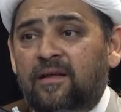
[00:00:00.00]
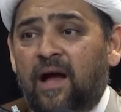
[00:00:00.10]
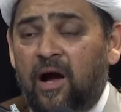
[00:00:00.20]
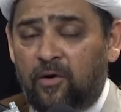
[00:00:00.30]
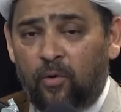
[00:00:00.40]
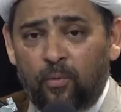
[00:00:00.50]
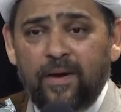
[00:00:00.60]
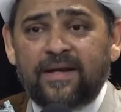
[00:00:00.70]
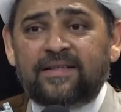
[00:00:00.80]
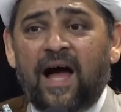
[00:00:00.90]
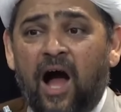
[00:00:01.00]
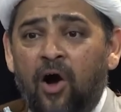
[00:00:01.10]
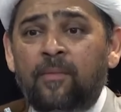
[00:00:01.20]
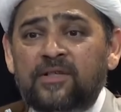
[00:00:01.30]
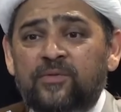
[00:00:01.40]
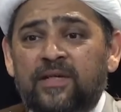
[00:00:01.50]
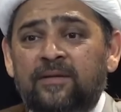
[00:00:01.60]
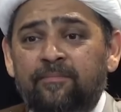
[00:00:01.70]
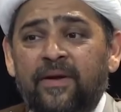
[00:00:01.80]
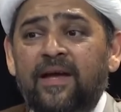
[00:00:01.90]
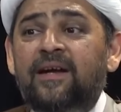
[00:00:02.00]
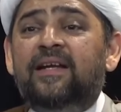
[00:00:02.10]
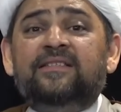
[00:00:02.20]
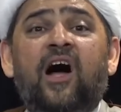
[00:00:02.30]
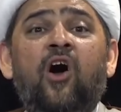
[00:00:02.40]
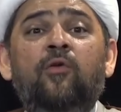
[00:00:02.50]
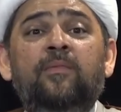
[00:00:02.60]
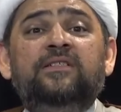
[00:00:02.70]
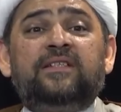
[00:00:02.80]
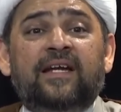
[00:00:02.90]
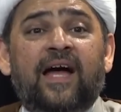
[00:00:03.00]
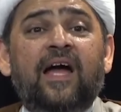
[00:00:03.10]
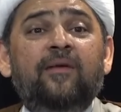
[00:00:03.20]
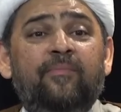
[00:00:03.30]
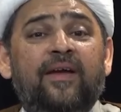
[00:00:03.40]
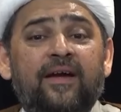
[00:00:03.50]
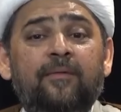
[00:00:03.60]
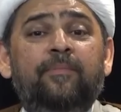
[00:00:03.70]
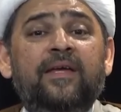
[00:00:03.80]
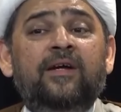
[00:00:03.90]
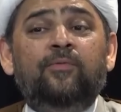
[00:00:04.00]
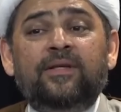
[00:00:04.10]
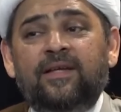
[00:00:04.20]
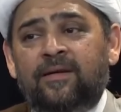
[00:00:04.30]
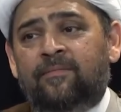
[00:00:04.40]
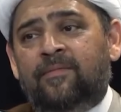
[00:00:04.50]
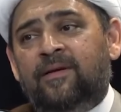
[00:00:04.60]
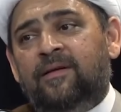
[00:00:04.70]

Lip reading: Our width, how much we can bear, is how much can I bear being with him.